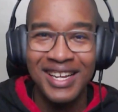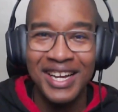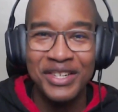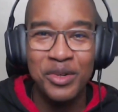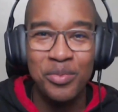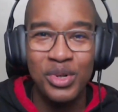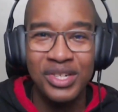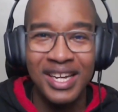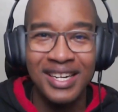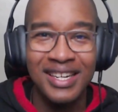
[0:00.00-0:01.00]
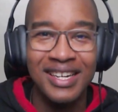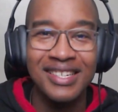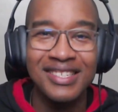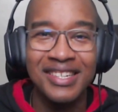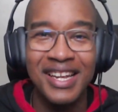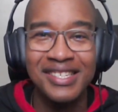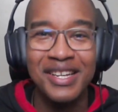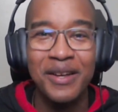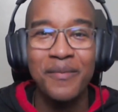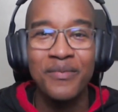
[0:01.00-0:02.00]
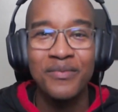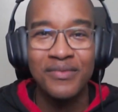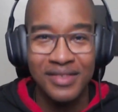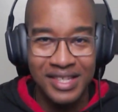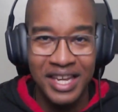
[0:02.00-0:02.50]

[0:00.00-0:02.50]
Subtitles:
I do appreciate it. And until next time, take